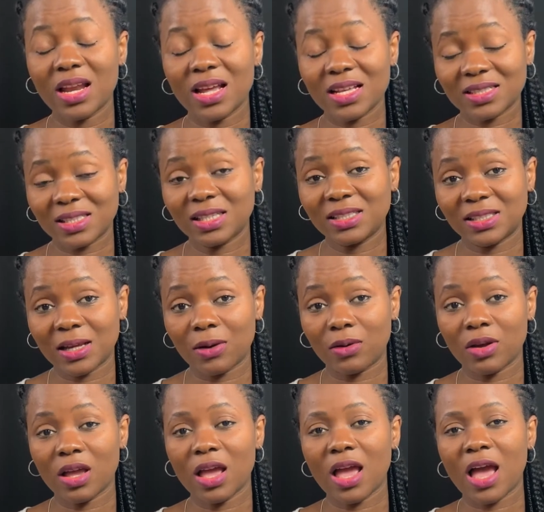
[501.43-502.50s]
sit
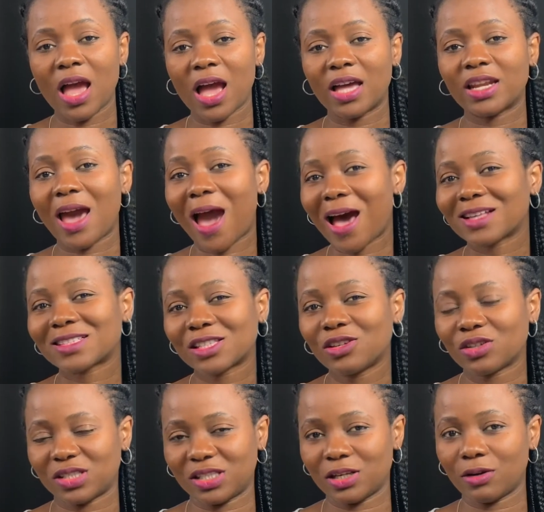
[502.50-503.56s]
down and ask
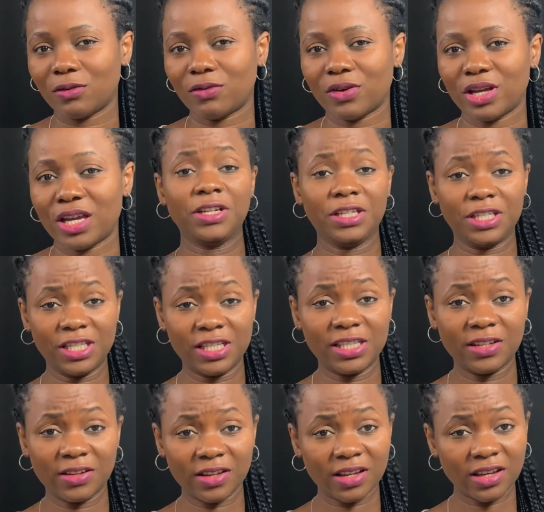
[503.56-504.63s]
yourself
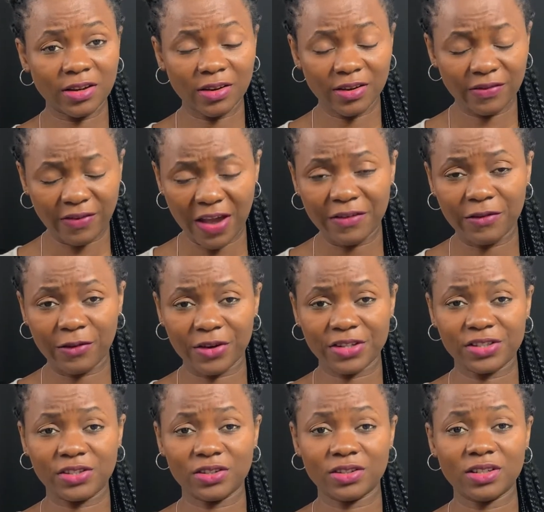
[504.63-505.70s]
this 5
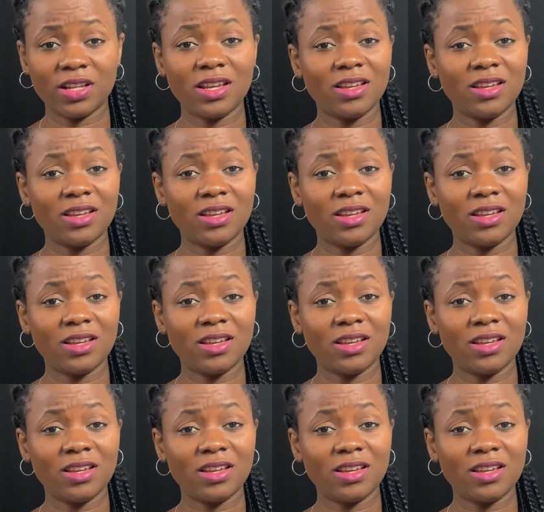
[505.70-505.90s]
questions.